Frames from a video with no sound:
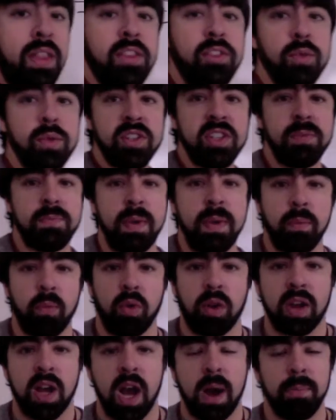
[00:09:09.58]
this one's a bit
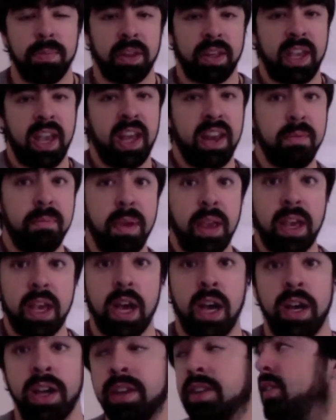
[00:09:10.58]
more complicated
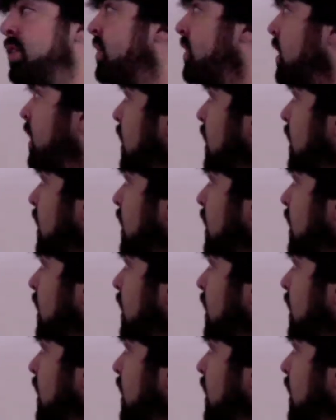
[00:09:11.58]
because